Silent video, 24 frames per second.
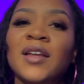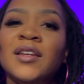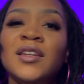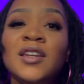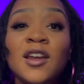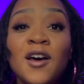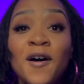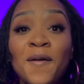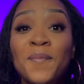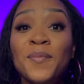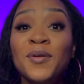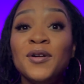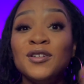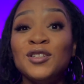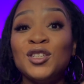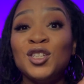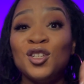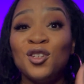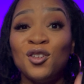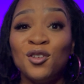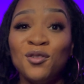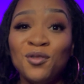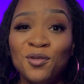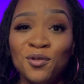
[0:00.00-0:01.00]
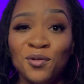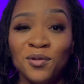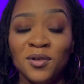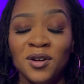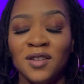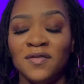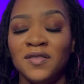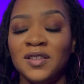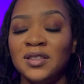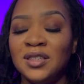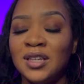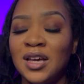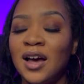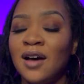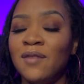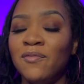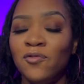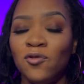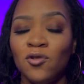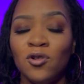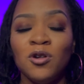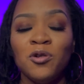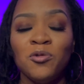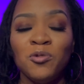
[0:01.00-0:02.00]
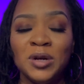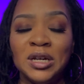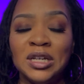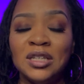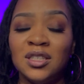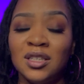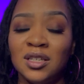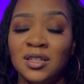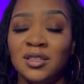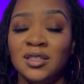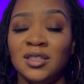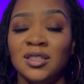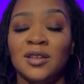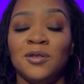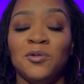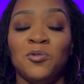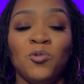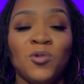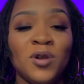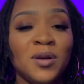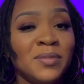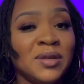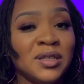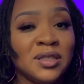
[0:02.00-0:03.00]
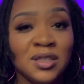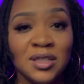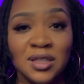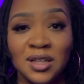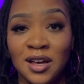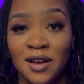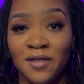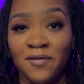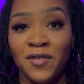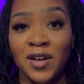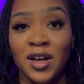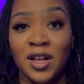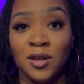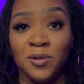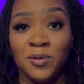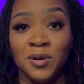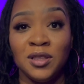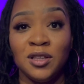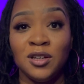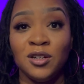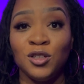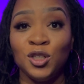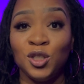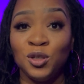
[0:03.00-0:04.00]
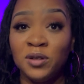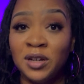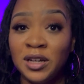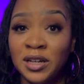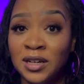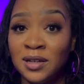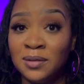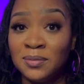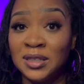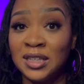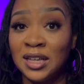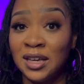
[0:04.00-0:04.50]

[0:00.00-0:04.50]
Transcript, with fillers: Number two of the top four reasons that women stop following their dreams